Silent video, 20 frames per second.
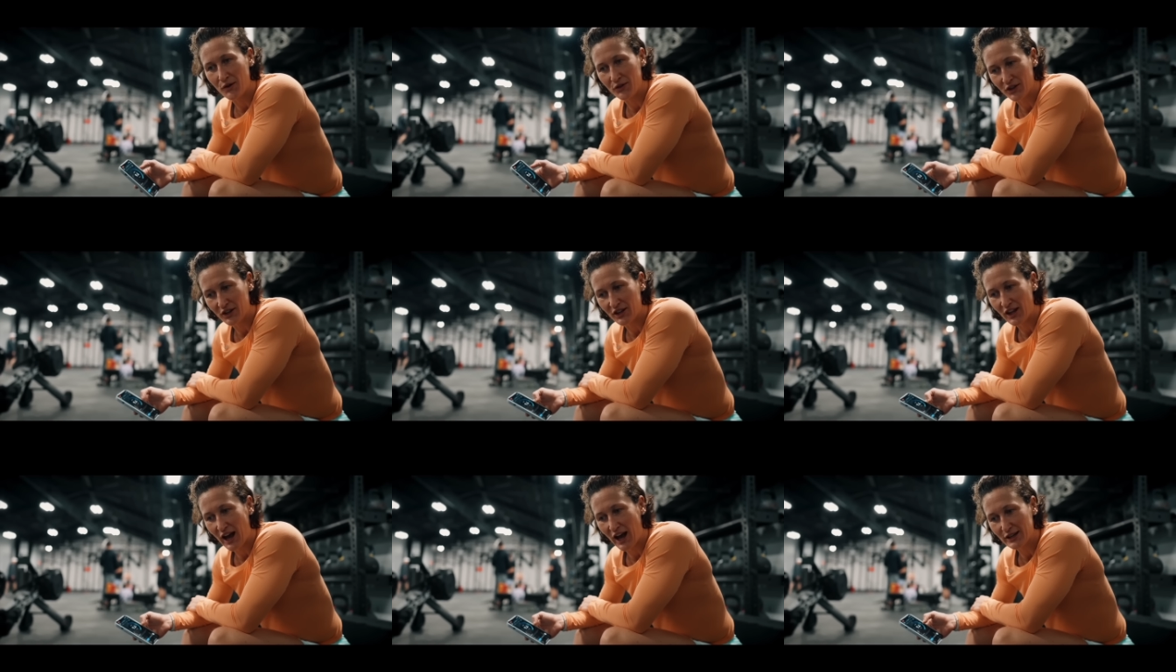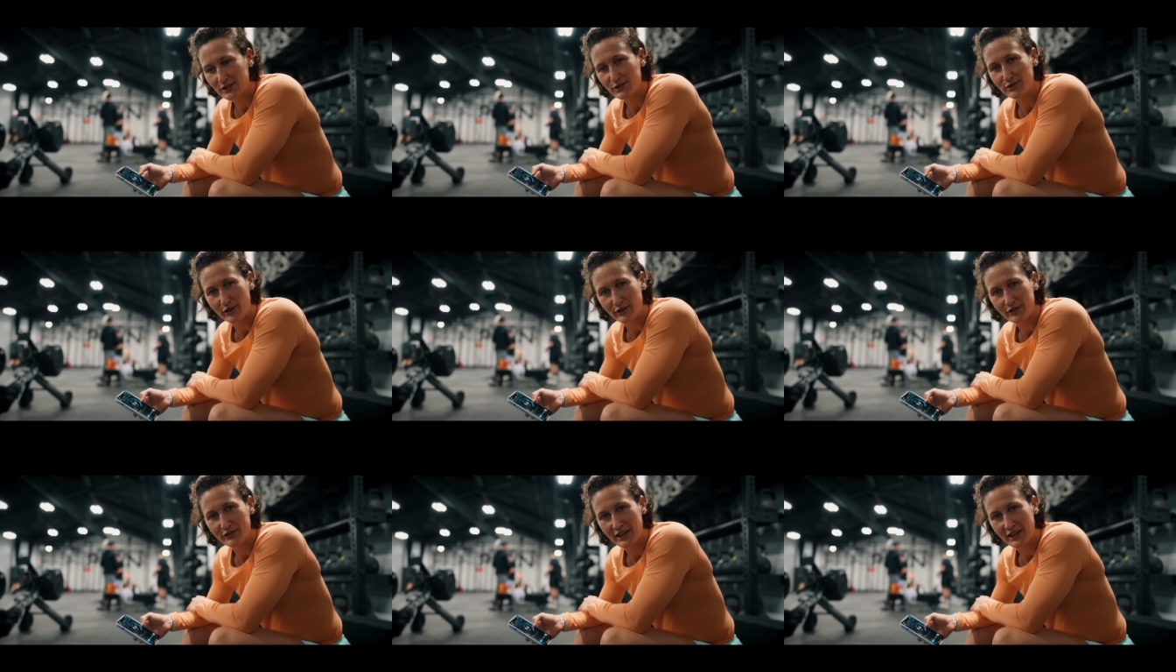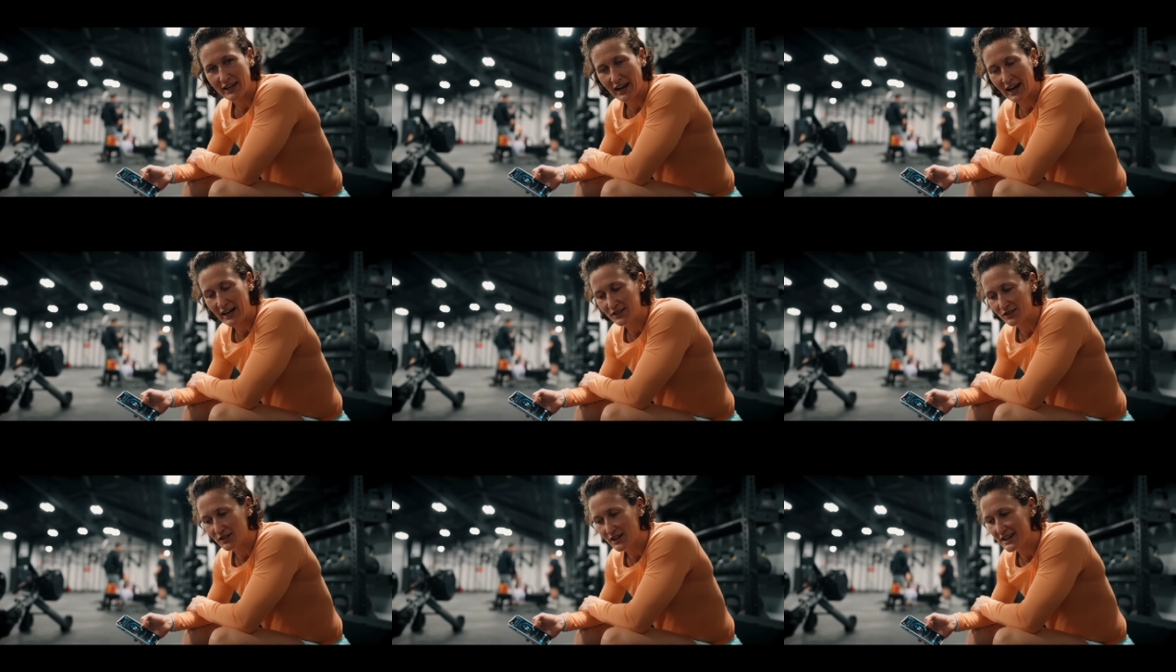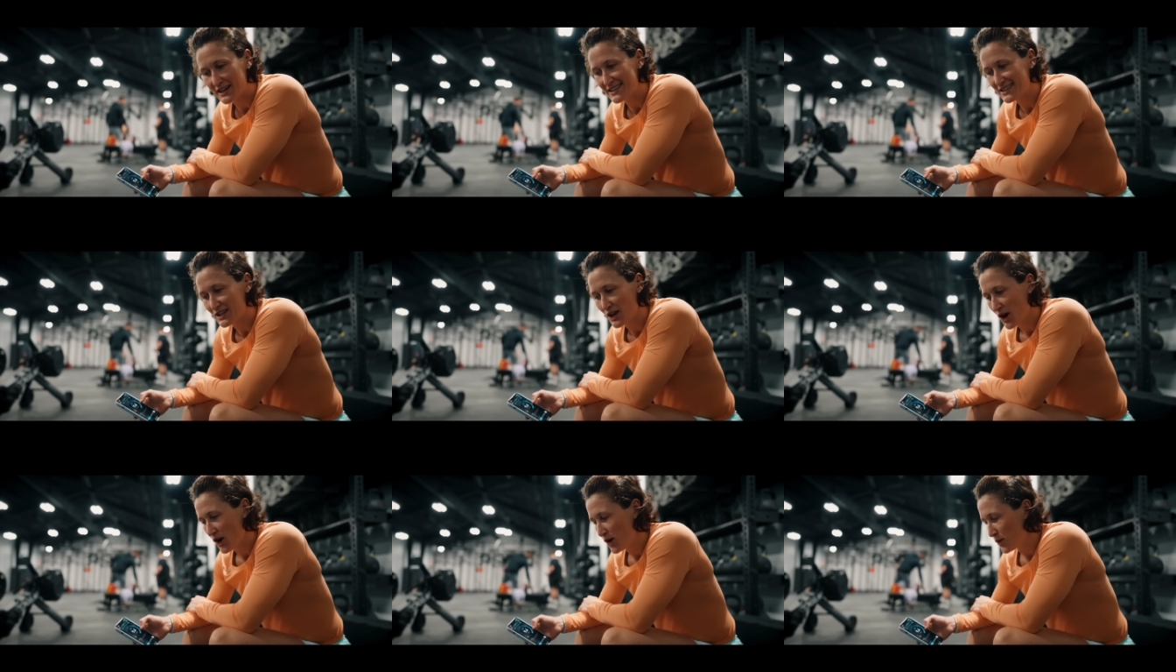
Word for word: the last 50 calories,